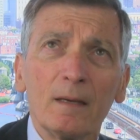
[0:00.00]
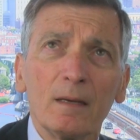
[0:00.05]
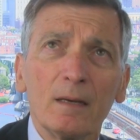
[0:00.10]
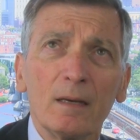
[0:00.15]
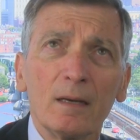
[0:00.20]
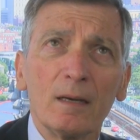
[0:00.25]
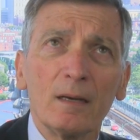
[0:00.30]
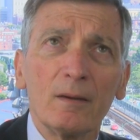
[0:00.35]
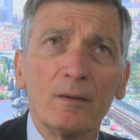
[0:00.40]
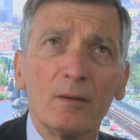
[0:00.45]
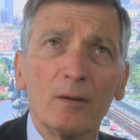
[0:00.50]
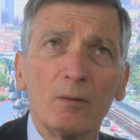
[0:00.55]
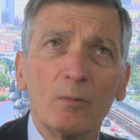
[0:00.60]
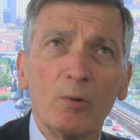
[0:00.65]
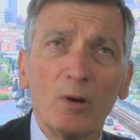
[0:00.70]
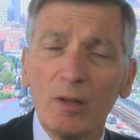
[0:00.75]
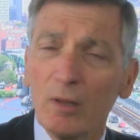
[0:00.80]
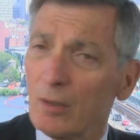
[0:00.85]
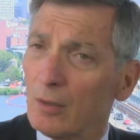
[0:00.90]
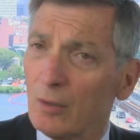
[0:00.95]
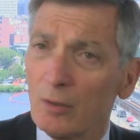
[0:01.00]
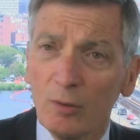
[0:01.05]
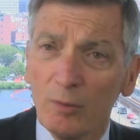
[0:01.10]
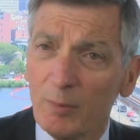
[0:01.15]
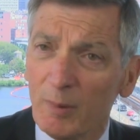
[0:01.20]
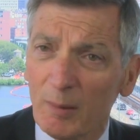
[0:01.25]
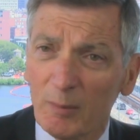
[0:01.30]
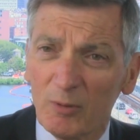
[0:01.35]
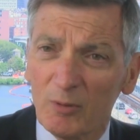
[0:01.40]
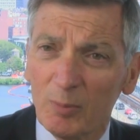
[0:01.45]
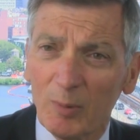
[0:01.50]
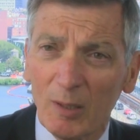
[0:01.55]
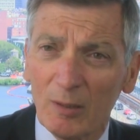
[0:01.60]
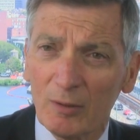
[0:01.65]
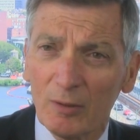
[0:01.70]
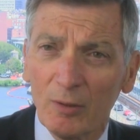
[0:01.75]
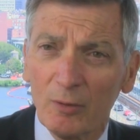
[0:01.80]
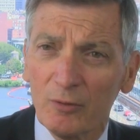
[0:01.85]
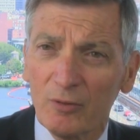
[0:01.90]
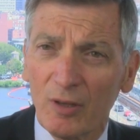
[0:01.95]
uh, well, aluminum
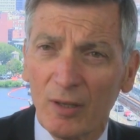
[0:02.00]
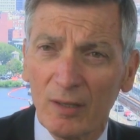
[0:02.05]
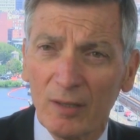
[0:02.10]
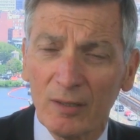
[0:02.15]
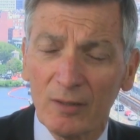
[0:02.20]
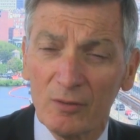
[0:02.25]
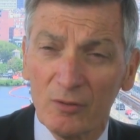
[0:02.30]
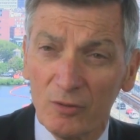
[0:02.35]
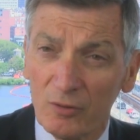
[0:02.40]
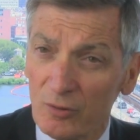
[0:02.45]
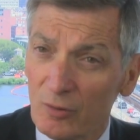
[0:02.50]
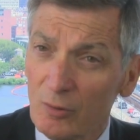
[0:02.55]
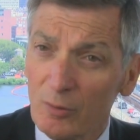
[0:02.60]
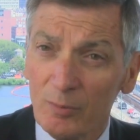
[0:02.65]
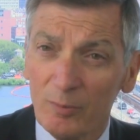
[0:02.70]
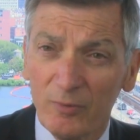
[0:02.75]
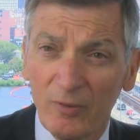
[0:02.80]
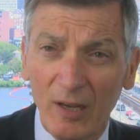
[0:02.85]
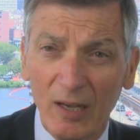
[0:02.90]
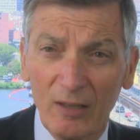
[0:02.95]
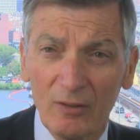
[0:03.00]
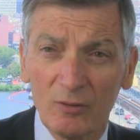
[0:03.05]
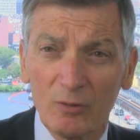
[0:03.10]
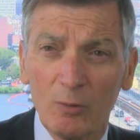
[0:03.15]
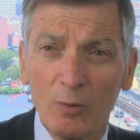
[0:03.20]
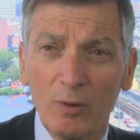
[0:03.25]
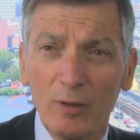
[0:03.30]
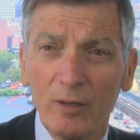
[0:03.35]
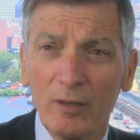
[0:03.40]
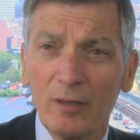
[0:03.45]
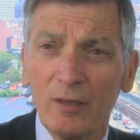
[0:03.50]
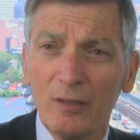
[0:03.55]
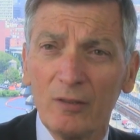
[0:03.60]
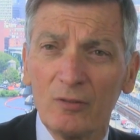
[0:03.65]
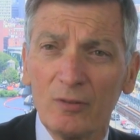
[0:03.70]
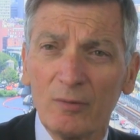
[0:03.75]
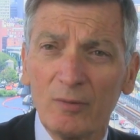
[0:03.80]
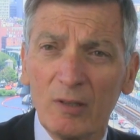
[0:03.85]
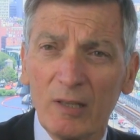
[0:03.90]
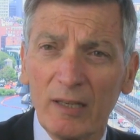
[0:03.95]
smelter knows how to consume vast
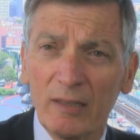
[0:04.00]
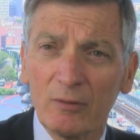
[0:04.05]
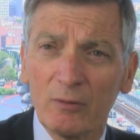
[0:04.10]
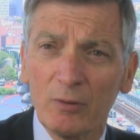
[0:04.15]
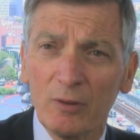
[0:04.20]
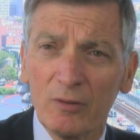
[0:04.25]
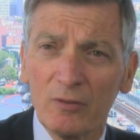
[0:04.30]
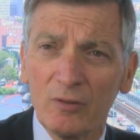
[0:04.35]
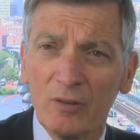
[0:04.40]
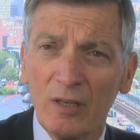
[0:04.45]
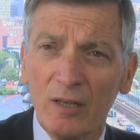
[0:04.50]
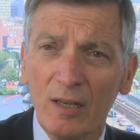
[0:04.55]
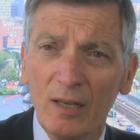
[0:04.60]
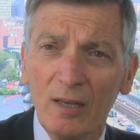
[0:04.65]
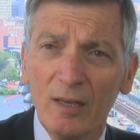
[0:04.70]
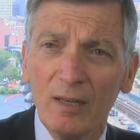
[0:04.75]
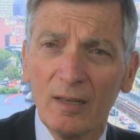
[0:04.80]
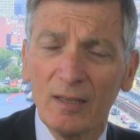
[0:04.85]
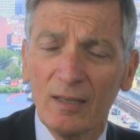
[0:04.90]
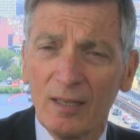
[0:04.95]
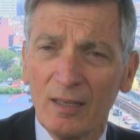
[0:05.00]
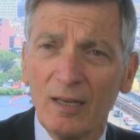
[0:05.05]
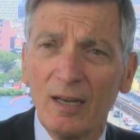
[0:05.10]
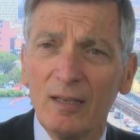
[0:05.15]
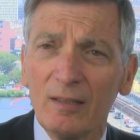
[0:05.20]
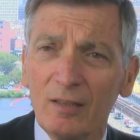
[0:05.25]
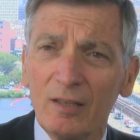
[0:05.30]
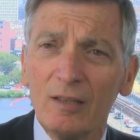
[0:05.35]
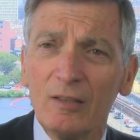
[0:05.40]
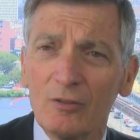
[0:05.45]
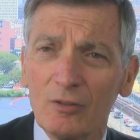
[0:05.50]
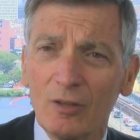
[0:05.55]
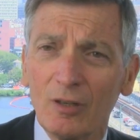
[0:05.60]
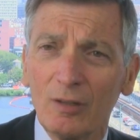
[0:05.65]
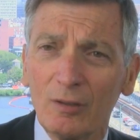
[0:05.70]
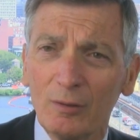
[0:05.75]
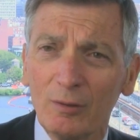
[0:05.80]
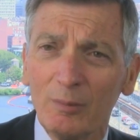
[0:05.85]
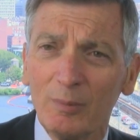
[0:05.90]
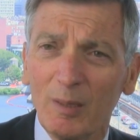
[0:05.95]
quantities of electricity. Can I teach an
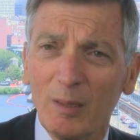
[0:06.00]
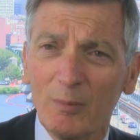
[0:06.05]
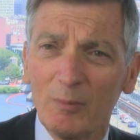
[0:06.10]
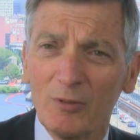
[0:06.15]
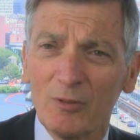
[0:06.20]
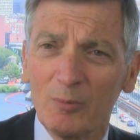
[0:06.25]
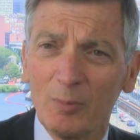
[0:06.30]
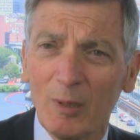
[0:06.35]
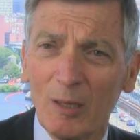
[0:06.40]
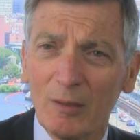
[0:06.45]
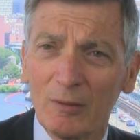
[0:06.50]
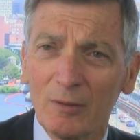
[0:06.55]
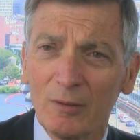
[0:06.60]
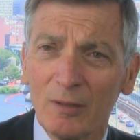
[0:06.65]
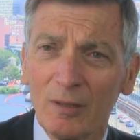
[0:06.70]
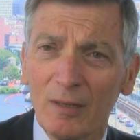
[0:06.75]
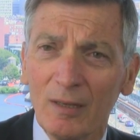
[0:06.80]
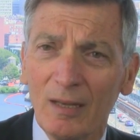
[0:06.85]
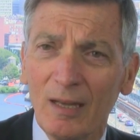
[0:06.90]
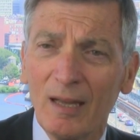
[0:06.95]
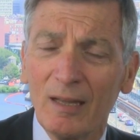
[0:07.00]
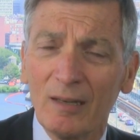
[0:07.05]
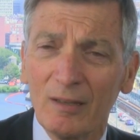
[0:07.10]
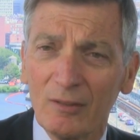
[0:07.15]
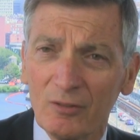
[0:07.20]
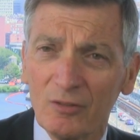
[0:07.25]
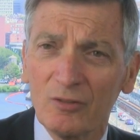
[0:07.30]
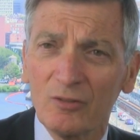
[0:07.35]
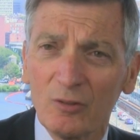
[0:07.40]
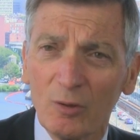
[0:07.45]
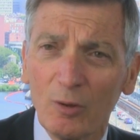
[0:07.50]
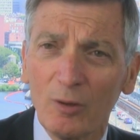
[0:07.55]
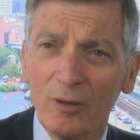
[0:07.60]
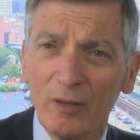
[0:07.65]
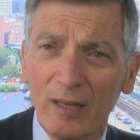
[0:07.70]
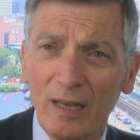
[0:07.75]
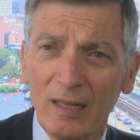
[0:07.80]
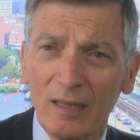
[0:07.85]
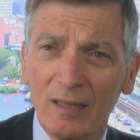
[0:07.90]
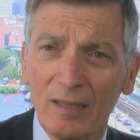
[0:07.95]
aluminum smelter how to store
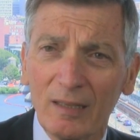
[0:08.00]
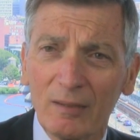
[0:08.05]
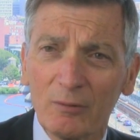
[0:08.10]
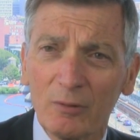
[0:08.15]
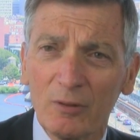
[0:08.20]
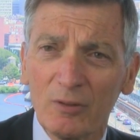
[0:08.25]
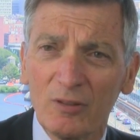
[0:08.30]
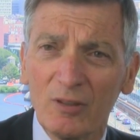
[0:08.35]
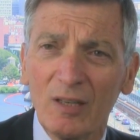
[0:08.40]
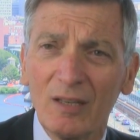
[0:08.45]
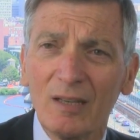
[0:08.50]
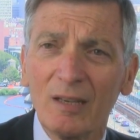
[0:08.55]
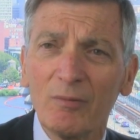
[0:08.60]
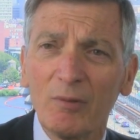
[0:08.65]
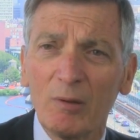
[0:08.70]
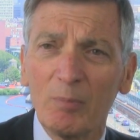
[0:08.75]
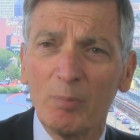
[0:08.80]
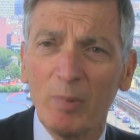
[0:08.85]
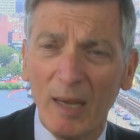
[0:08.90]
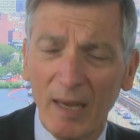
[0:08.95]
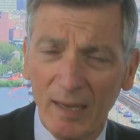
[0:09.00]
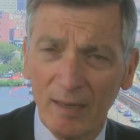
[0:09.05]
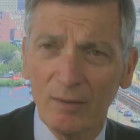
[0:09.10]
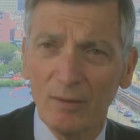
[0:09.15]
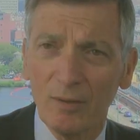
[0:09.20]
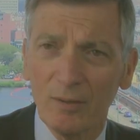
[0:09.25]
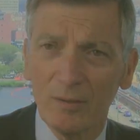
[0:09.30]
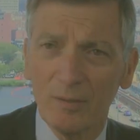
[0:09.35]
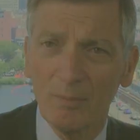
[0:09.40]
that electricity and give it back on